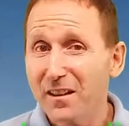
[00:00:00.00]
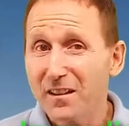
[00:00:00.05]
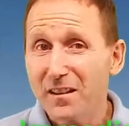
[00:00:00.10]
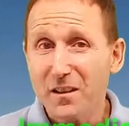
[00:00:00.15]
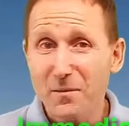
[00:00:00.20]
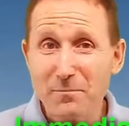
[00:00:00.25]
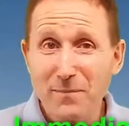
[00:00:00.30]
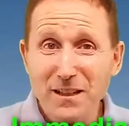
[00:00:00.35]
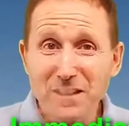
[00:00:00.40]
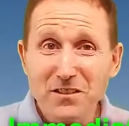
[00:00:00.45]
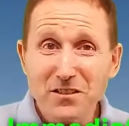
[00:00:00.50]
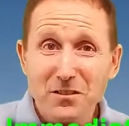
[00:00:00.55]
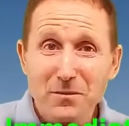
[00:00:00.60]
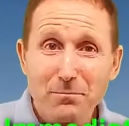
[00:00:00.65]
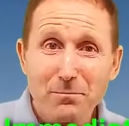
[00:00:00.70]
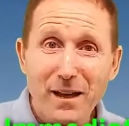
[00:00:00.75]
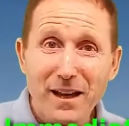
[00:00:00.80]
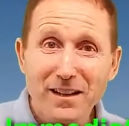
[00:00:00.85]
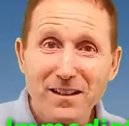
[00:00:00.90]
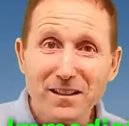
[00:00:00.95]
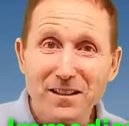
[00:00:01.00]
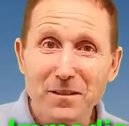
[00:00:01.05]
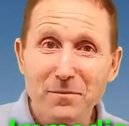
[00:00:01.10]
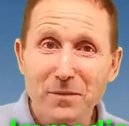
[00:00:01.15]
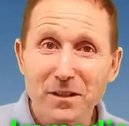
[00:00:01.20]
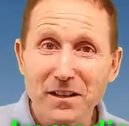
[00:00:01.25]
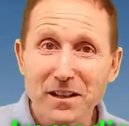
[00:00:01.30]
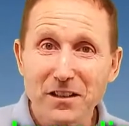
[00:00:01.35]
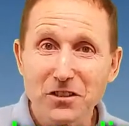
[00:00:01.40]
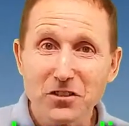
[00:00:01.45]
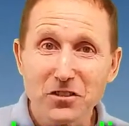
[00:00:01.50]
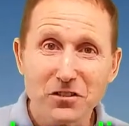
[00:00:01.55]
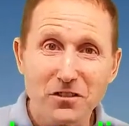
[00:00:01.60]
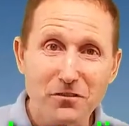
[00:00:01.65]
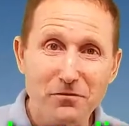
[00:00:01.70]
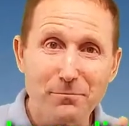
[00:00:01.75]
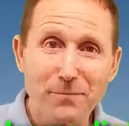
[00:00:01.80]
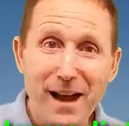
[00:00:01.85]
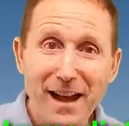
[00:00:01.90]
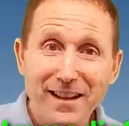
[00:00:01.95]
Immediate pain elimination
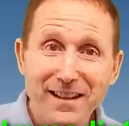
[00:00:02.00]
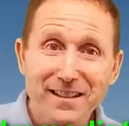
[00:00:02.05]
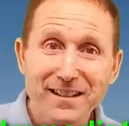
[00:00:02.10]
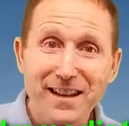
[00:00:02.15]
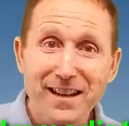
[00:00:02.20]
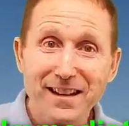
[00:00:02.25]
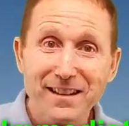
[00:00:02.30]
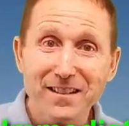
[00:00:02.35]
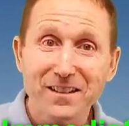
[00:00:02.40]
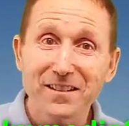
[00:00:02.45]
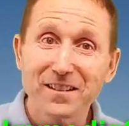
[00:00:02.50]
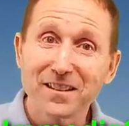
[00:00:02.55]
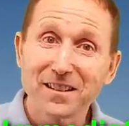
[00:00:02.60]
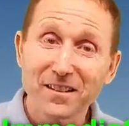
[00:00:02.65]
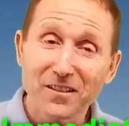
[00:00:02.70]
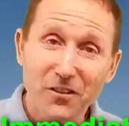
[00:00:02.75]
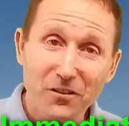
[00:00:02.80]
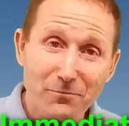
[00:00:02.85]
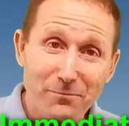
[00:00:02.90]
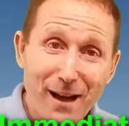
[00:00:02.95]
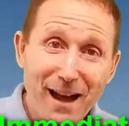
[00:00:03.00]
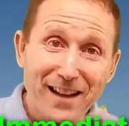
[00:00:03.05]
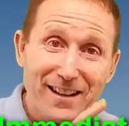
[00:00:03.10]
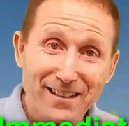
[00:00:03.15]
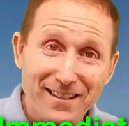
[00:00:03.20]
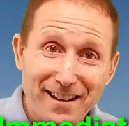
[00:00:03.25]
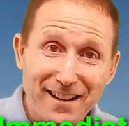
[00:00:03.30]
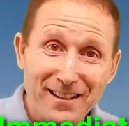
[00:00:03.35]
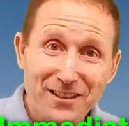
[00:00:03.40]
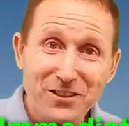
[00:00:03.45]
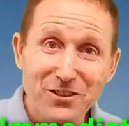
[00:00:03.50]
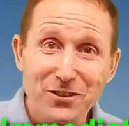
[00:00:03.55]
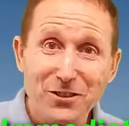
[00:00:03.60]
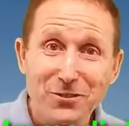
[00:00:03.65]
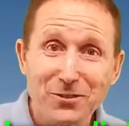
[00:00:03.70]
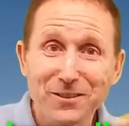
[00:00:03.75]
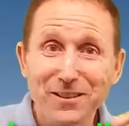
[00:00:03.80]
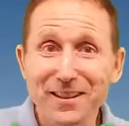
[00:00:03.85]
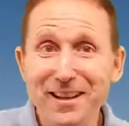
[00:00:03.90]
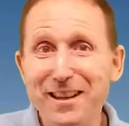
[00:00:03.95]
of back, neck,
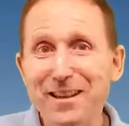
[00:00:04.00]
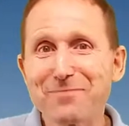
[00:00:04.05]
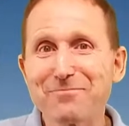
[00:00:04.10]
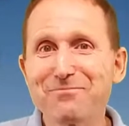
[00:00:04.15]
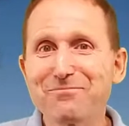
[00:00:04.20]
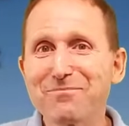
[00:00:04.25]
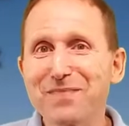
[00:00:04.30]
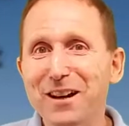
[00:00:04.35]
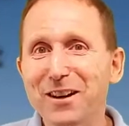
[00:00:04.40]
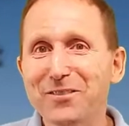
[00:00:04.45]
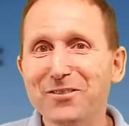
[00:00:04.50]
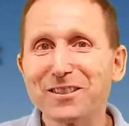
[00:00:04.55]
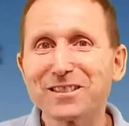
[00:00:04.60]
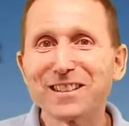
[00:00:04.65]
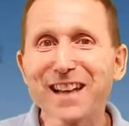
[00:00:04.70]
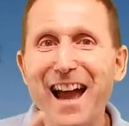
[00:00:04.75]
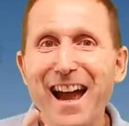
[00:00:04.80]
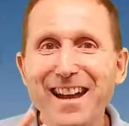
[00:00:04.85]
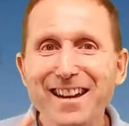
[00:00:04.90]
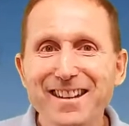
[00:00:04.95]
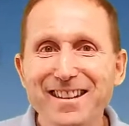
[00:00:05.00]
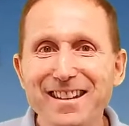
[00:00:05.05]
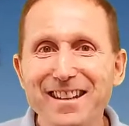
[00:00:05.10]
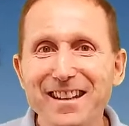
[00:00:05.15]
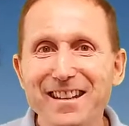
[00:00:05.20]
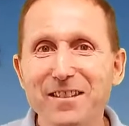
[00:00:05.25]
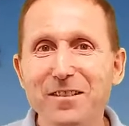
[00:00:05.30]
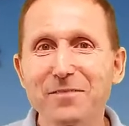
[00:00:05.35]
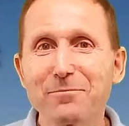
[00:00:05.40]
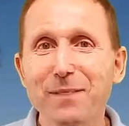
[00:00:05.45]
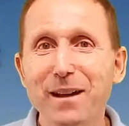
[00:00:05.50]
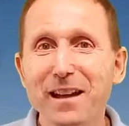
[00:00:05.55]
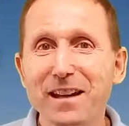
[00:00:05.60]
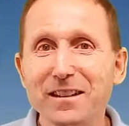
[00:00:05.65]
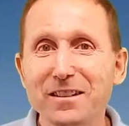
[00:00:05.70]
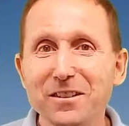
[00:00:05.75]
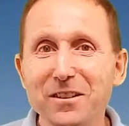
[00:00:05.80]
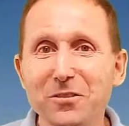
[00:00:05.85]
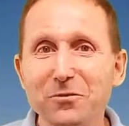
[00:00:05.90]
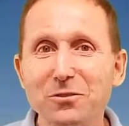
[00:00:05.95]
shoulder, hip, pelvis, and knee
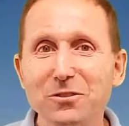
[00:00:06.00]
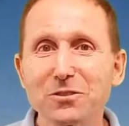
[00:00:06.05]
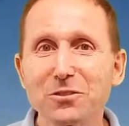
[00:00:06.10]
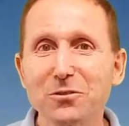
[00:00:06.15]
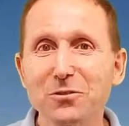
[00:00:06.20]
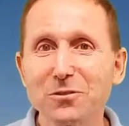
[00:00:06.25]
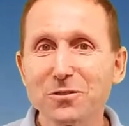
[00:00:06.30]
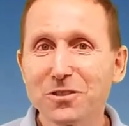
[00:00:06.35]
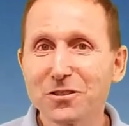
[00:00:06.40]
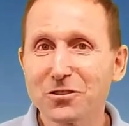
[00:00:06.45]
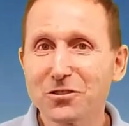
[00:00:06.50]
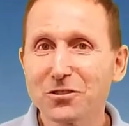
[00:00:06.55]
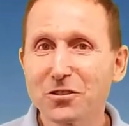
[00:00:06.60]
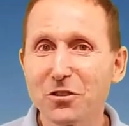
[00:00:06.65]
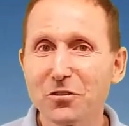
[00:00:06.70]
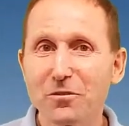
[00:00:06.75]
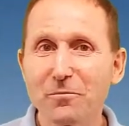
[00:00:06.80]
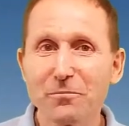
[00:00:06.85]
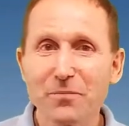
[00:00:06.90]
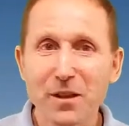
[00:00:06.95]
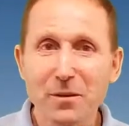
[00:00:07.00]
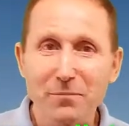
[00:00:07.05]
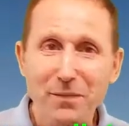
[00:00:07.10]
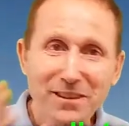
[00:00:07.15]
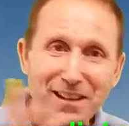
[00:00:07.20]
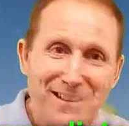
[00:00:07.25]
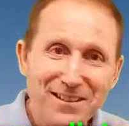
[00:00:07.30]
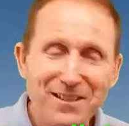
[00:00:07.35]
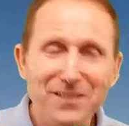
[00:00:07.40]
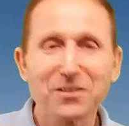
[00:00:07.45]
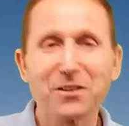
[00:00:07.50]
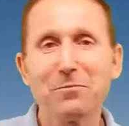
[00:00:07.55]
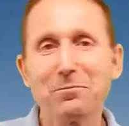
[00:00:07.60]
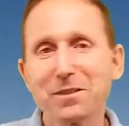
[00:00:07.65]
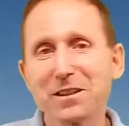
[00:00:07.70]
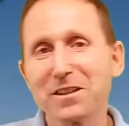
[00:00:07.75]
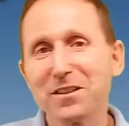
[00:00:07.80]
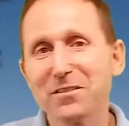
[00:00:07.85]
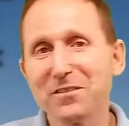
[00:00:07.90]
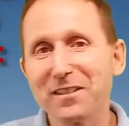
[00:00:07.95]
pain was also shown, but that's a
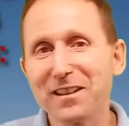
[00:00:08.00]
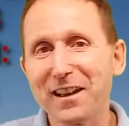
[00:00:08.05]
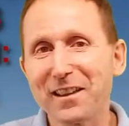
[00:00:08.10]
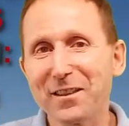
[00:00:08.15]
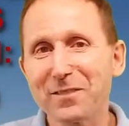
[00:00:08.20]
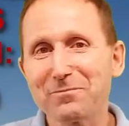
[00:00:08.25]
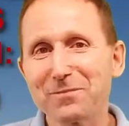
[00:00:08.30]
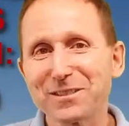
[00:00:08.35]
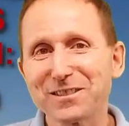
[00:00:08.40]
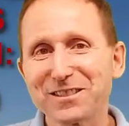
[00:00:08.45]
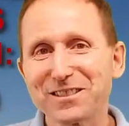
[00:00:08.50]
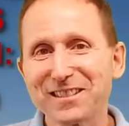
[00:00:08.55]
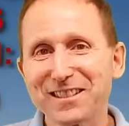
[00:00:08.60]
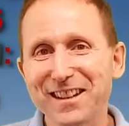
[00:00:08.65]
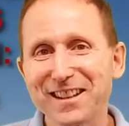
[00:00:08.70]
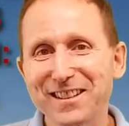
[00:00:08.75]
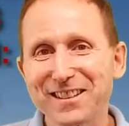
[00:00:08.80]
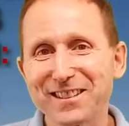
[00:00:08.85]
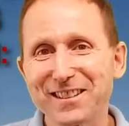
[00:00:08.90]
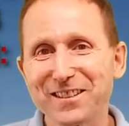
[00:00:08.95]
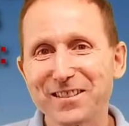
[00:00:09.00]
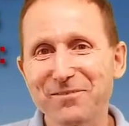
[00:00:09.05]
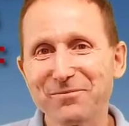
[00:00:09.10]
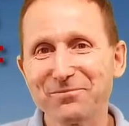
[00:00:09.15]
topic of another presentation.